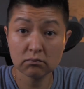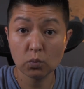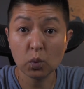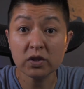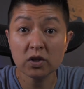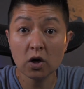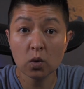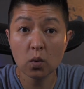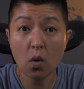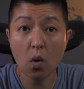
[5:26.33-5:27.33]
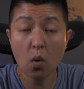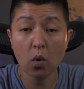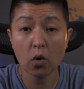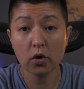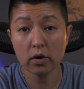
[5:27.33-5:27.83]
window
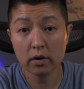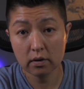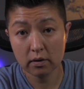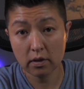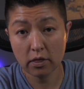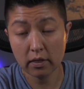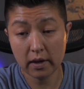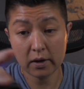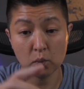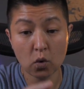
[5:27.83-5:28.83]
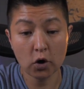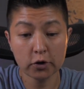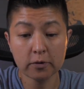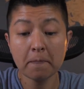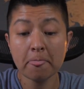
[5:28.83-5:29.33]
or in
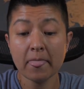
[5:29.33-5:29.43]
water,